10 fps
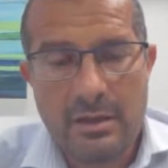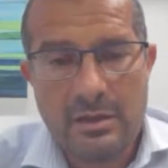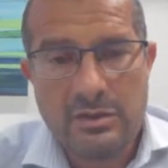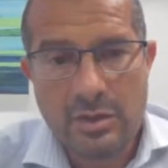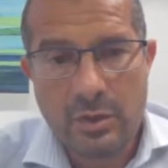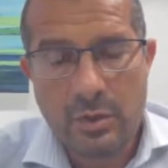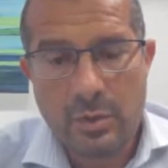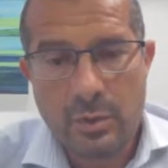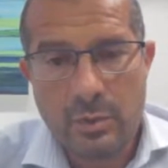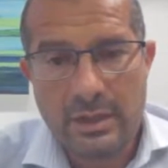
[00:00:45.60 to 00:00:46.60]

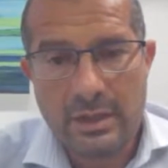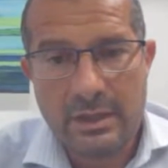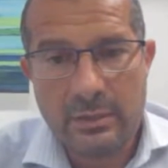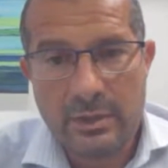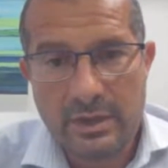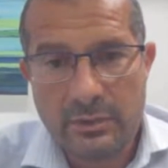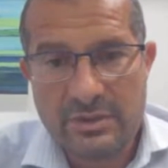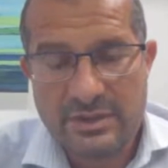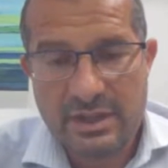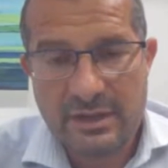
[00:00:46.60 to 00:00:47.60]
So we could
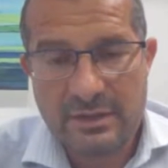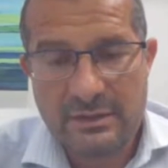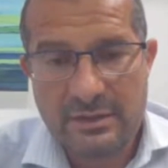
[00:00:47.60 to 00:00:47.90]
start